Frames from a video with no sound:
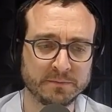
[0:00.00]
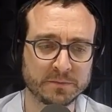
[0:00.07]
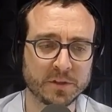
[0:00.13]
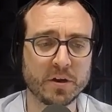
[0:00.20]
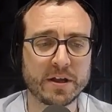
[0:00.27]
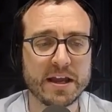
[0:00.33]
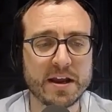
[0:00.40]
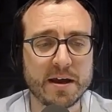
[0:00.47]

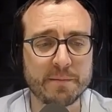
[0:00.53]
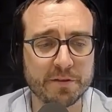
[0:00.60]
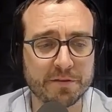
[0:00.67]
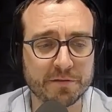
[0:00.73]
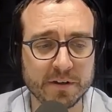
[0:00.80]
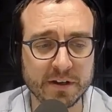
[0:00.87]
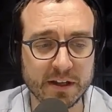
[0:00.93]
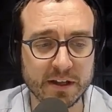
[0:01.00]
Okay, number
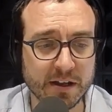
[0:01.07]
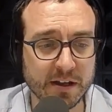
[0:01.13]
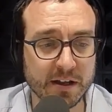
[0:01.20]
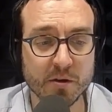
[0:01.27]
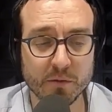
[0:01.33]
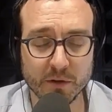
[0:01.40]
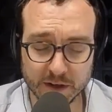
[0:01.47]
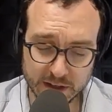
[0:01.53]
3.
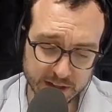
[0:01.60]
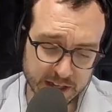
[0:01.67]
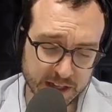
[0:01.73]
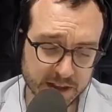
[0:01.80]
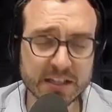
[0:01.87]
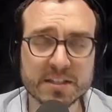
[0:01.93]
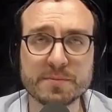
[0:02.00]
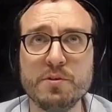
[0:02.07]

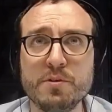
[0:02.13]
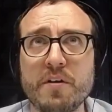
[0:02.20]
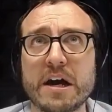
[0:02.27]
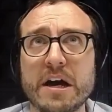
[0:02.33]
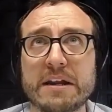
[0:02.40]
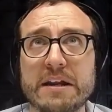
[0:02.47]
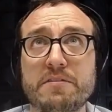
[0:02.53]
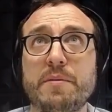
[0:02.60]
Let's move
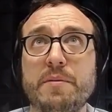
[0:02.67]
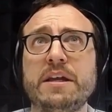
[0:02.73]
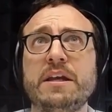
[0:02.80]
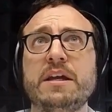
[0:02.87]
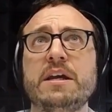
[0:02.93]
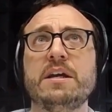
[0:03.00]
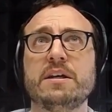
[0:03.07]
on, everybody.